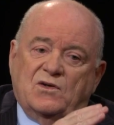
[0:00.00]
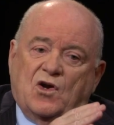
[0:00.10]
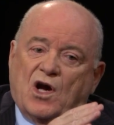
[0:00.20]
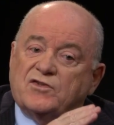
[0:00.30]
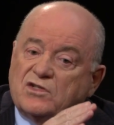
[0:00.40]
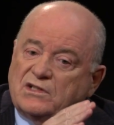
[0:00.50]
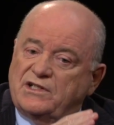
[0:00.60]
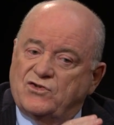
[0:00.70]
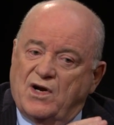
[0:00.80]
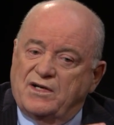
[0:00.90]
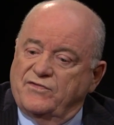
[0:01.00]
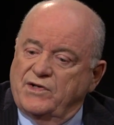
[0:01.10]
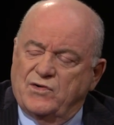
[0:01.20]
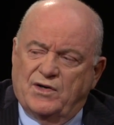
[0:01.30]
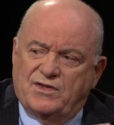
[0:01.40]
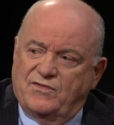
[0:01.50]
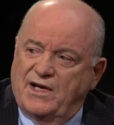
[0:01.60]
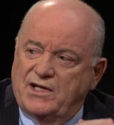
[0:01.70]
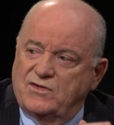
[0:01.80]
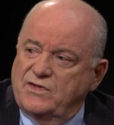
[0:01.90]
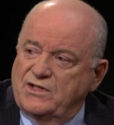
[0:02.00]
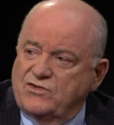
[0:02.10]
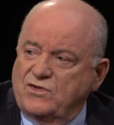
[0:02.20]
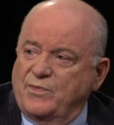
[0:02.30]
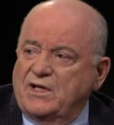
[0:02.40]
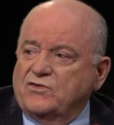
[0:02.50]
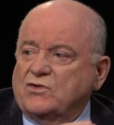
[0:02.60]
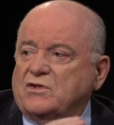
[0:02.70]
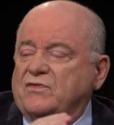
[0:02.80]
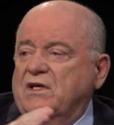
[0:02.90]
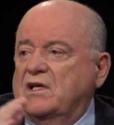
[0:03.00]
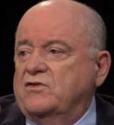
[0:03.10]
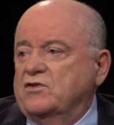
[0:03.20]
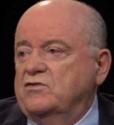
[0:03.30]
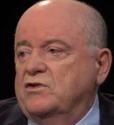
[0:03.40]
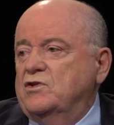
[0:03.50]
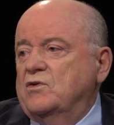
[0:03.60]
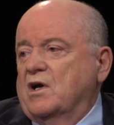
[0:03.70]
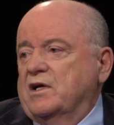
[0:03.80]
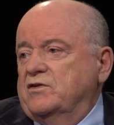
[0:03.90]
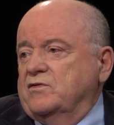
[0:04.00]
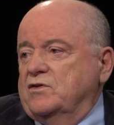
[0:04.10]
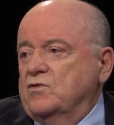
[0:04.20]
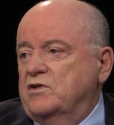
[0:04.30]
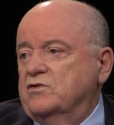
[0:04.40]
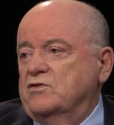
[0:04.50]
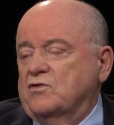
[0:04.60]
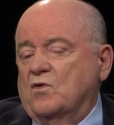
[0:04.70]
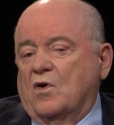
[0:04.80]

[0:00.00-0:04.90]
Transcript: constantly trying to figure out the value of industry-based certifications and new kinds of degrees and so